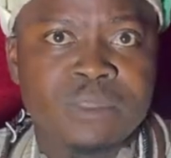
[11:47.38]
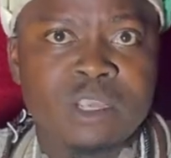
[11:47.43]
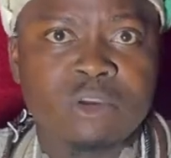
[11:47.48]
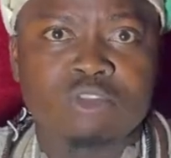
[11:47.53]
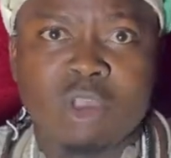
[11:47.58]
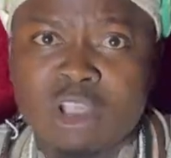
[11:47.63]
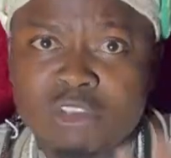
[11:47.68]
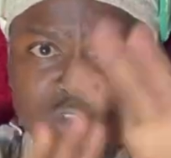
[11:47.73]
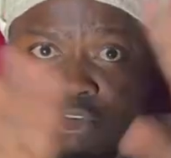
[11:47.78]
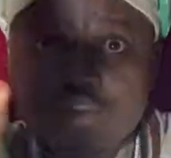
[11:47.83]

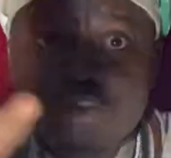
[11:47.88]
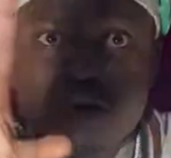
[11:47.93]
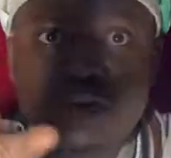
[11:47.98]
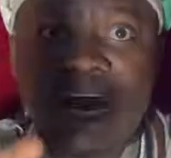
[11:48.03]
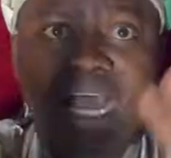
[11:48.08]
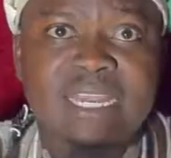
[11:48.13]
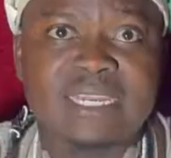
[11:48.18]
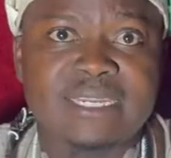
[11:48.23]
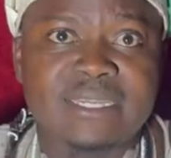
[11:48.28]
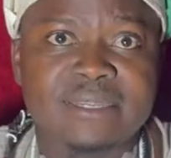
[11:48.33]
Don't you know
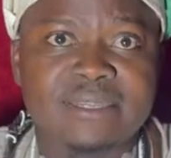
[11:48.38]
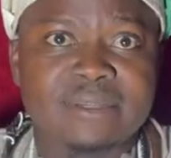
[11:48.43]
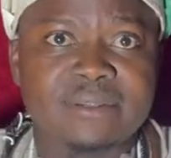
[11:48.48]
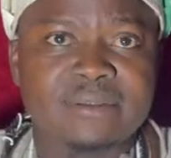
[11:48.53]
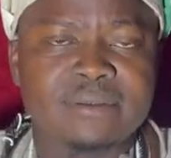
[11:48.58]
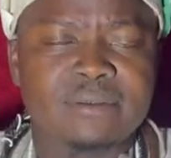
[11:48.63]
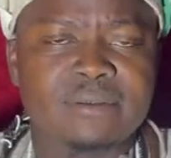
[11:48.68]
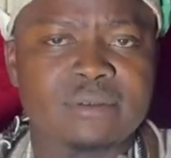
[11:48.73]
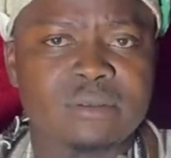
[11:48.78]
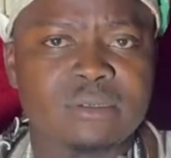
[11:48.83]
that?
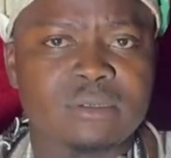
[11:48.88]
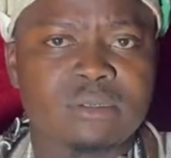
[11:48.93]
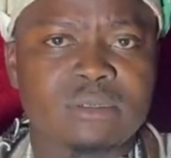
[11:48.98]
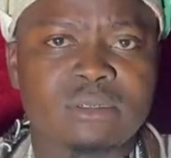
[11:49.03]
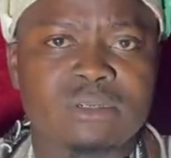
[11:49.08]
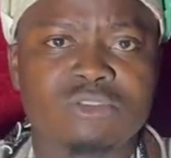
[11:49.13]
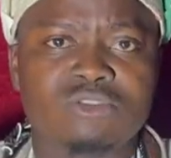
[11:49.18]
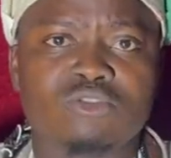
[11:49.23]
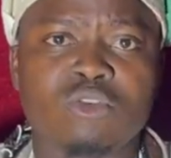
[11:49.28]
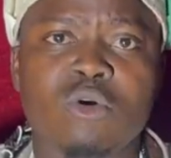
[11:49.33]

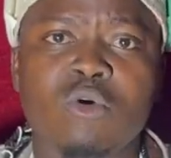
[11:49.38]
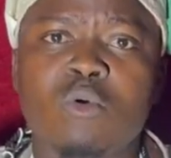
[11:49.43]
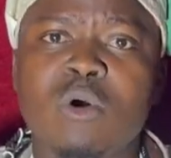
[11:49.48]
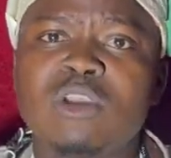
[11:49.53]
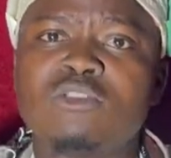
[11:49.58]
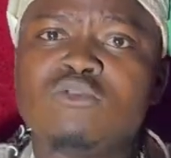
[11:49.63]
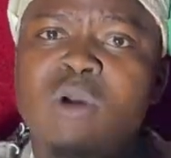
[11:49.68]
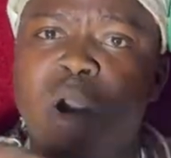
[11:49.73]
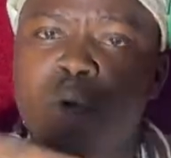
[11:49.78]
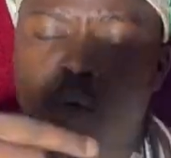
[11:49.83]
So
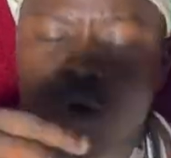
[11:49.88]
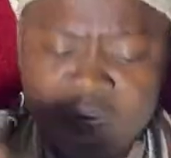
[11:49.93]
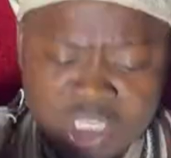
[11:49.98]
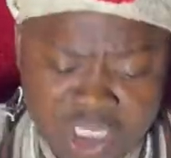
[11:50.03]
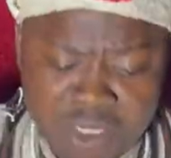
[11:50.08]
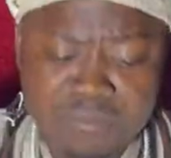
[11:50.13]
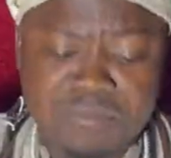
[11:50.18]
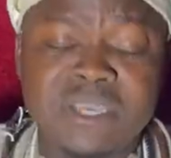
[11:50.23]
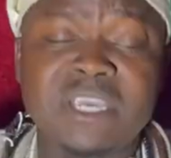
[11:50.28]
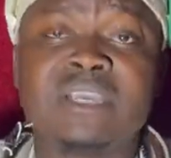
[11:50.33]
when you are
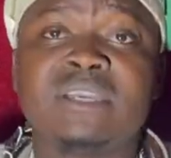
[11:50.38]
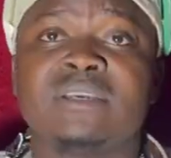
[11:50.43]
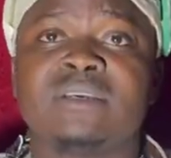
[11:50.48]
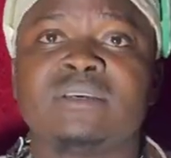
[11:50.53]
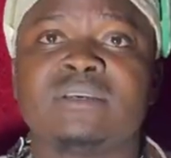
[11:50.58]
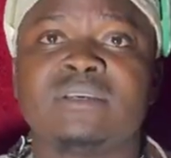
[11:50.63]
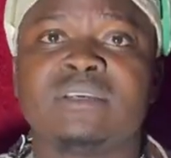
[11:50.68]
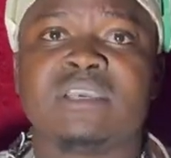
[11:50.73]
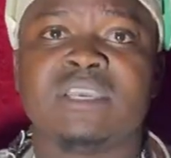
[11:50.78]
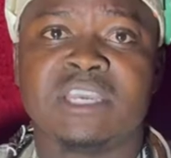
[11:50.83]
watching me
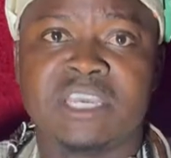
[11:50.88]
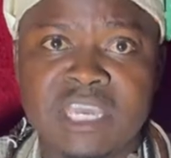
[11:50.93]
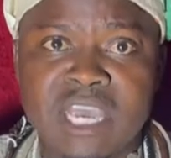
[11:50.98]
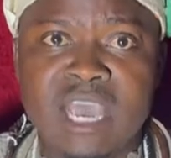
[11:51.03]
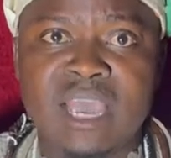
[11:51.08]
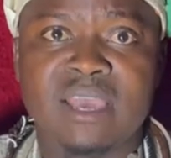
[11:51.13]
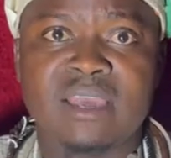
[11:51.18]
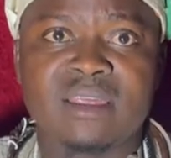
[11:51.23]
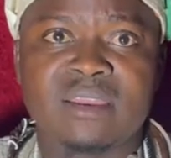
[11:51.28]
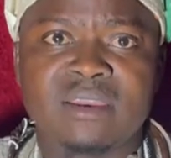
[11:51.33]

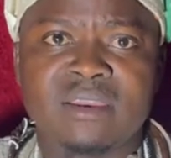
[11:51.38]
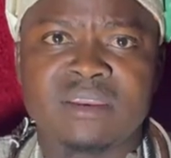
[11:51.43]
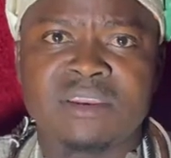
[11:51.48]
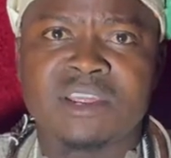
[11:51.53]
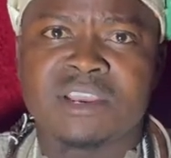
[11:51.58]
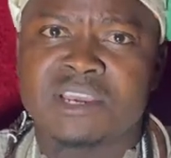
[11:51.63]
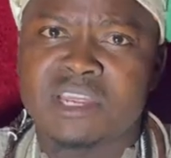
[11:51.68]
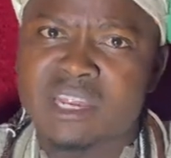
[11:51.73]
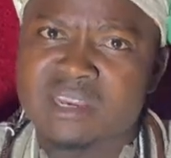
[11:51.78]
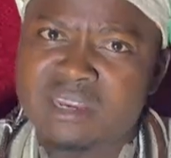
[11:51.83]
here,
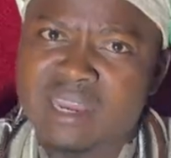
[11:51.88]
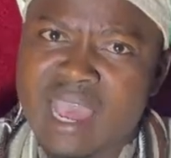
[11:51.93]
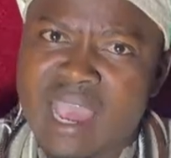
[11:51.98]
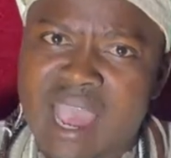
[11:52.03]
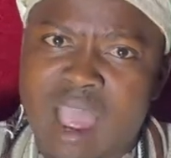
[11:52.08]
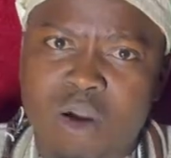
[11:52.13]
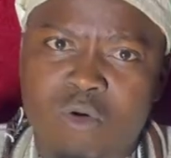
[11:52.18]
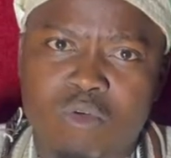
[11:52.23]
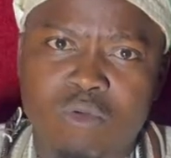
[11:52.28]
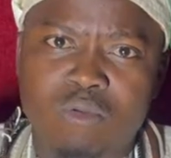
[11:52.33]
the great
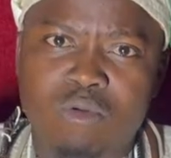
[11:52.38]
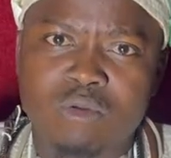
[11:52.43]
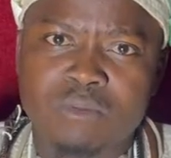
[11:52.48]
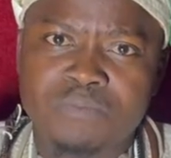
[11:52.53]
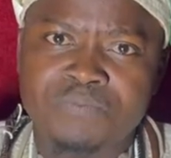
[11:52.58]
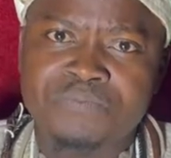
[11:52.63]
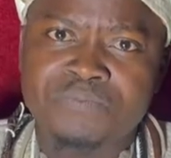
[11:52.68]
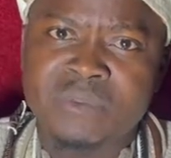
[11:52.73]
Yakubu,